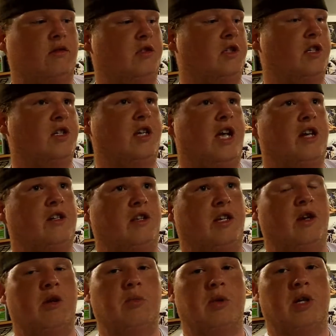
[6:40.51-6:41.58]
just actually
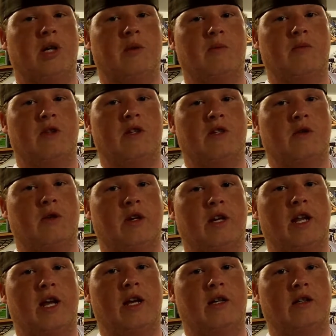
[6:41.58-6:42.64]
opened up the store
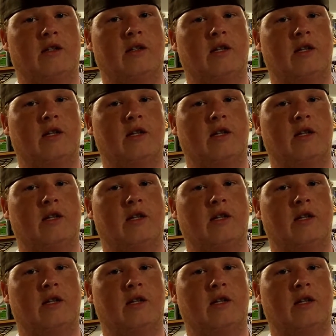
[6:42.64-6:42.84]
today.